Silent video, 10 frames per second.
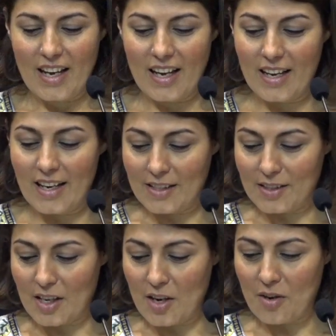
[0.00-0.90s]

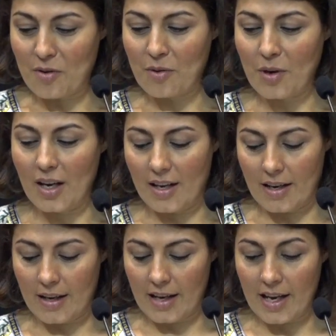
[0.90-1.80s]

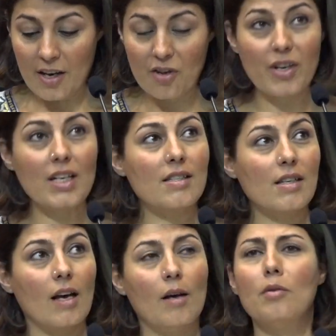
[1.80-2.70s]
In Greece,
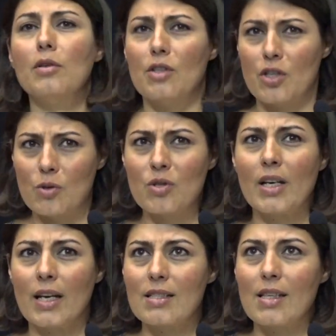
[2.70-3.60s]
use the
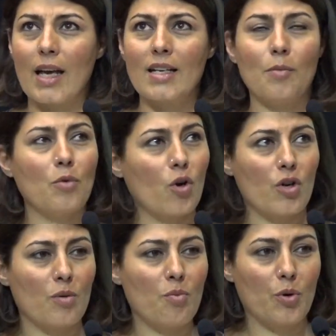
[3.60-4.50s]
next slide, I'm not
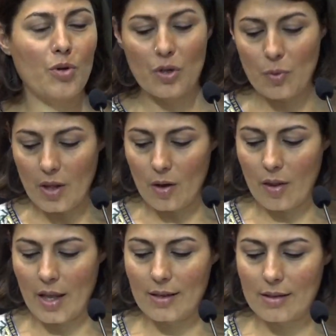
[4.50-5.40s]
going to bore you with all
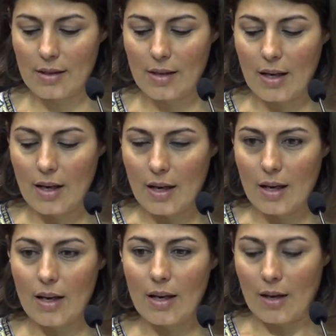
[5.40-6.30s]
that.
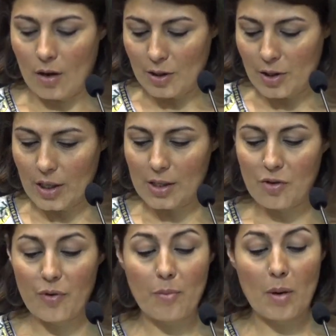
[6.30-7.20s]
All you need
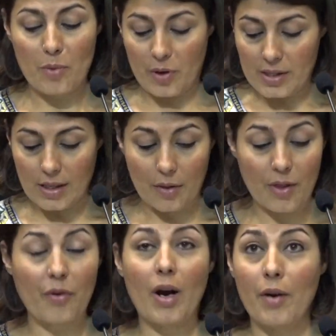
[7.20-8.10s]
to remember is that
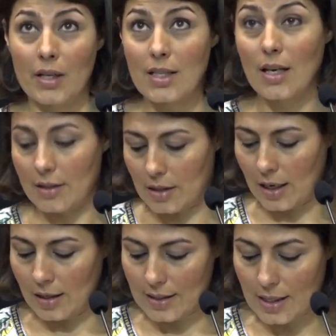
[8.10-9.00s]
there are
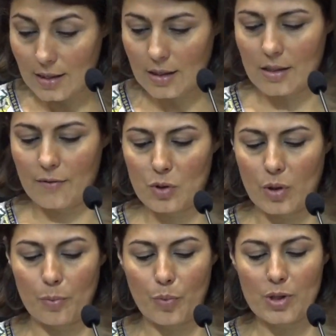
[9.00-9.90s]
alternatives to
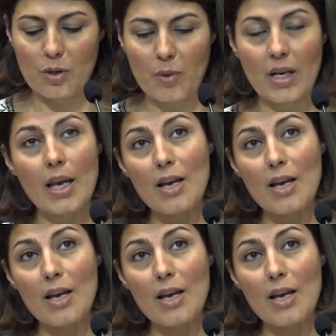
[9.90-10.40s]
imprisonment.